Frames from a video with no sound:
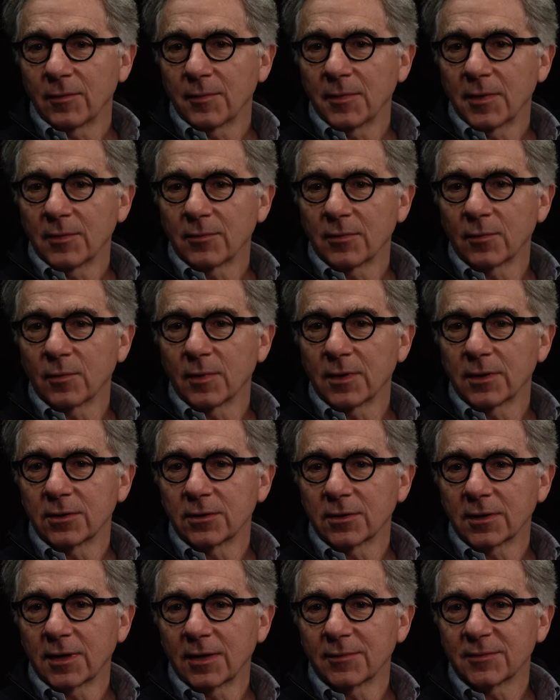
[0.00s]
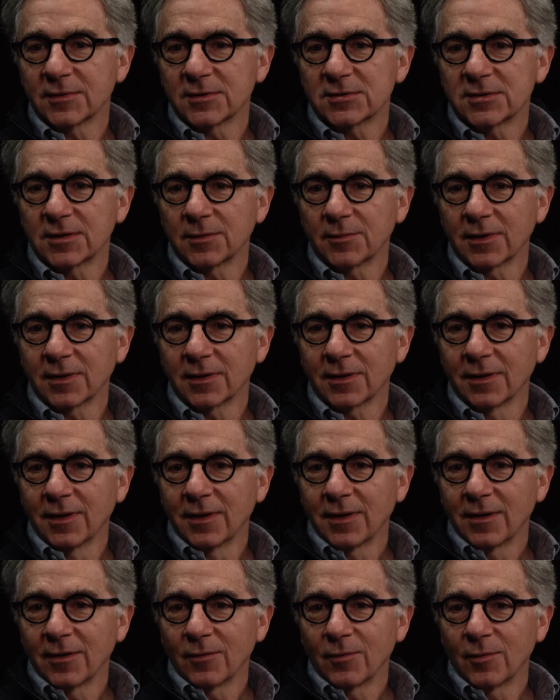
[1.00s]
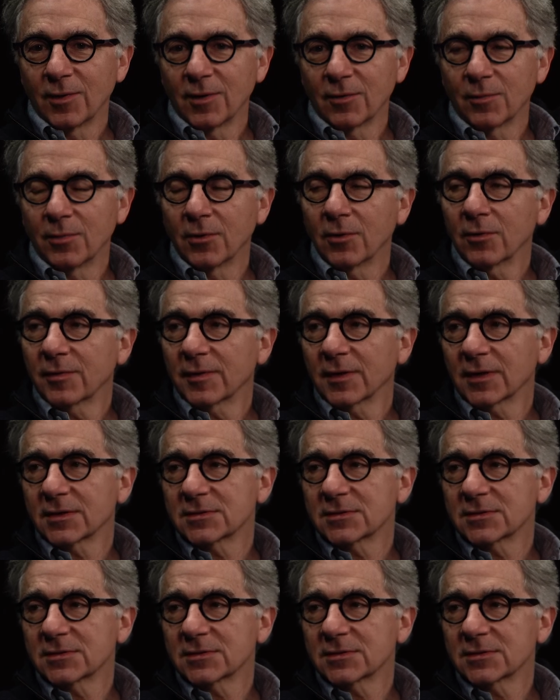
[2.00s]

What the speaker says: remember when you came to see me, we were both